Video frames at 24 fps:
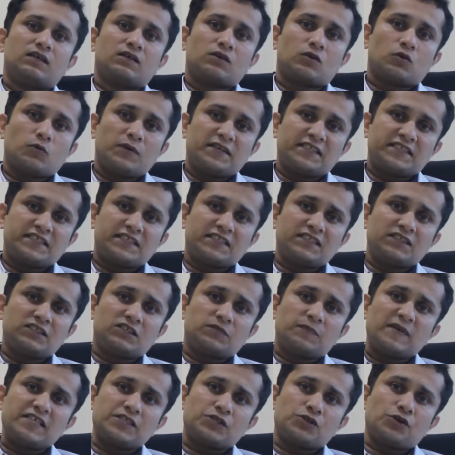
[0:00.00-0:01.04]
questions
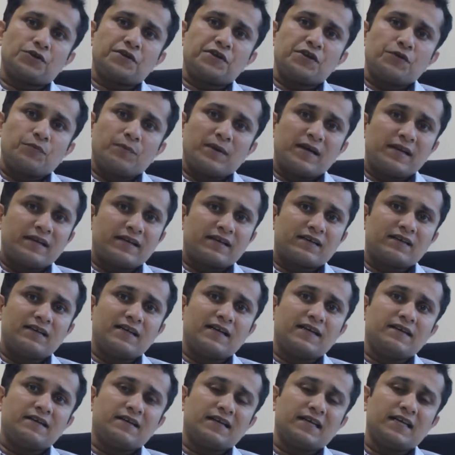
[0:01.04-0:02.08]
based on numerical
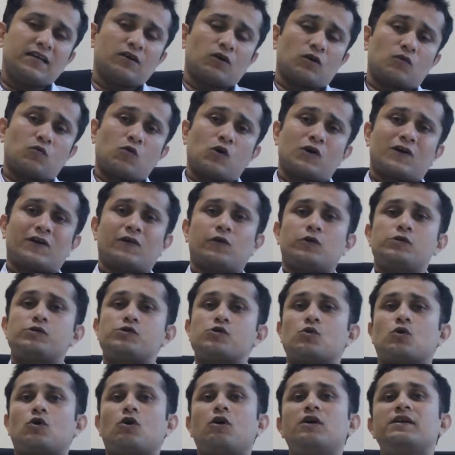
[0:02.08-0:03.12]
entry, or what are
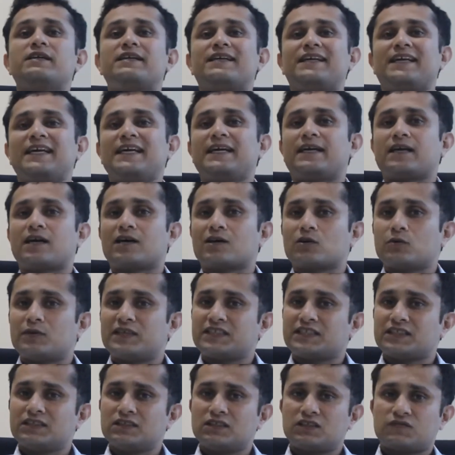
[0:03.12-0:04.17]
also called theta
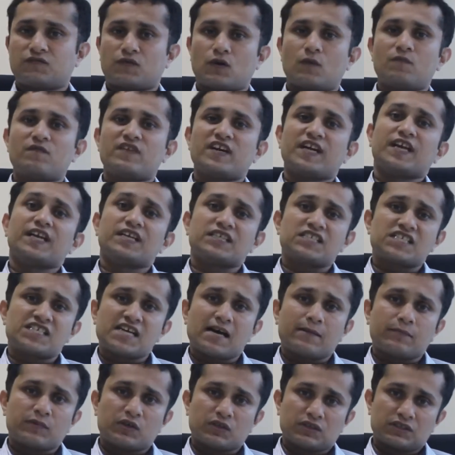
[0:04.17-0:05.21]
questions from various
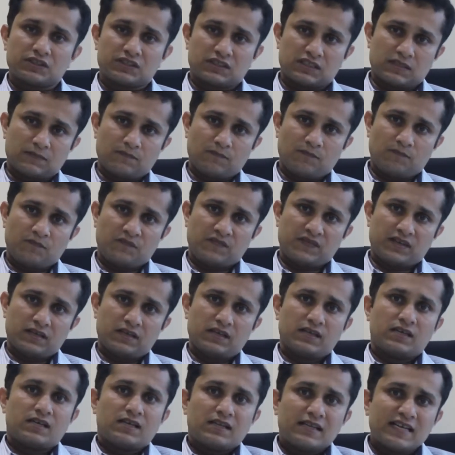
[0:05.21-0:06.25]
chapters.
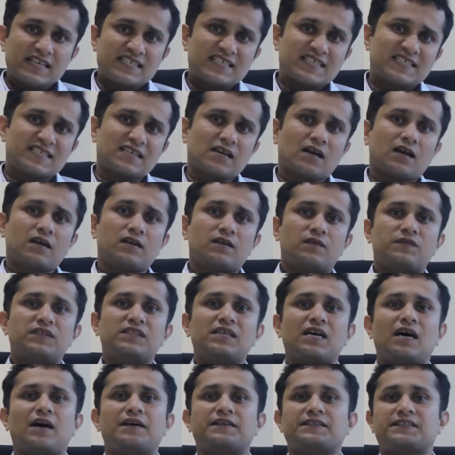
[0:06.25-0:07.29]
Let's start
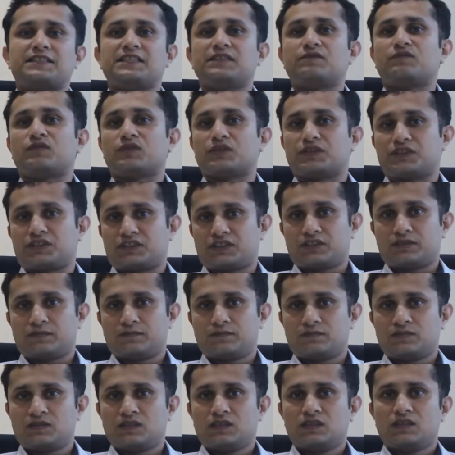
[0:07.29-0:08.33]
with RC first.
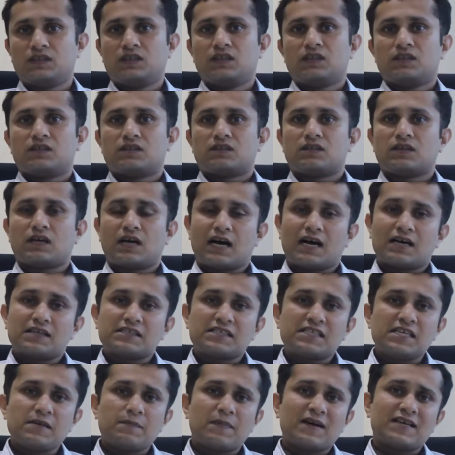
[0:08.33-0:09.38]
The
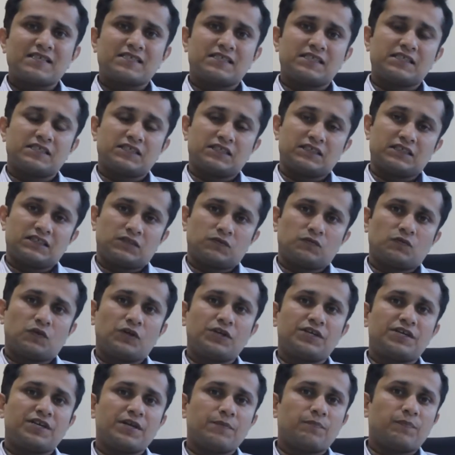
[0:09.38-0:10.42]
RC passages
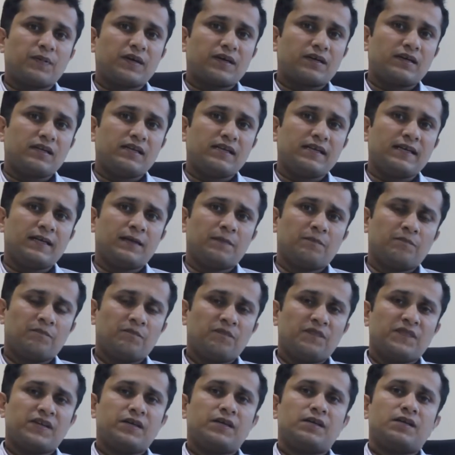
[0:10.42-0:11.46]
were typically
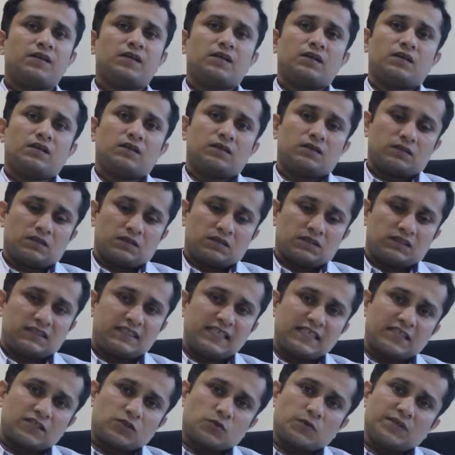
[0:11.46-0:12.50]

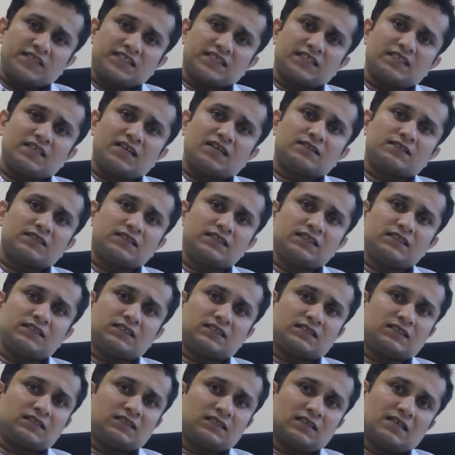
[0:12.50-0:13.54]
6 question
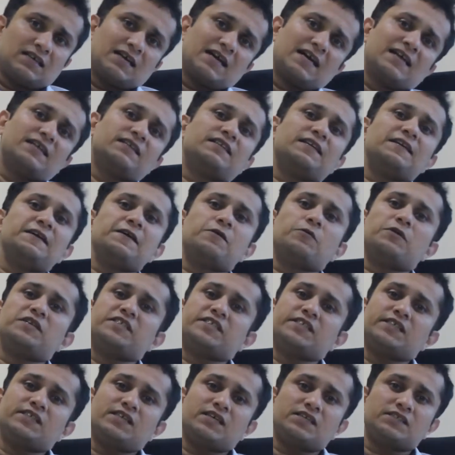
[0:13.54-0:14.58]
RCs and 3
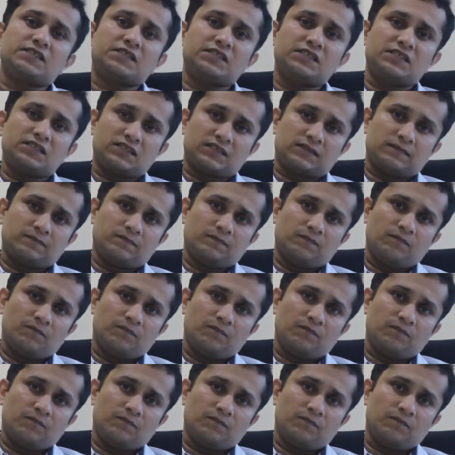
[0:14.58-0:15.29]
question RCs.